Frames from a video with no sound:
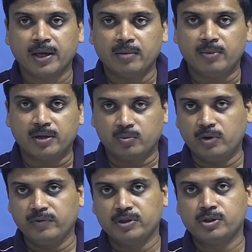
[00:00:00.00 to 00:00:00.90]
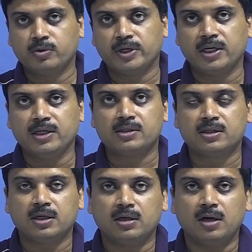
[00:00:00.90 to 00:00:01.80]
But what we will show at least
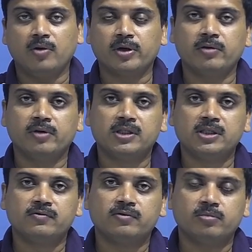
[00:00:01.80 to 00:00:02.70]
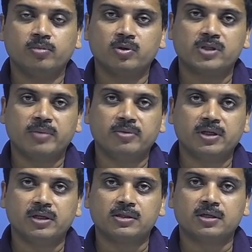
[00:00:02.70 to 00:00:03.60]
how can you achieve both
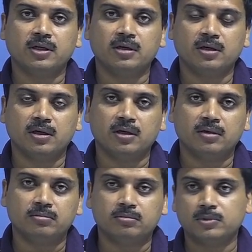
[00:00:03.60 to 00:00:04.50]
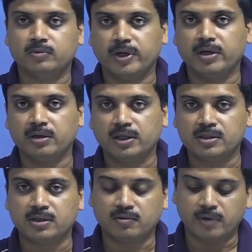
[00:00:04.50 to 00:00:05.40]
simultaneously when it
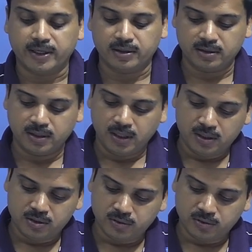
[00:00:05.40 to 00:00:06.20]
is required. So, you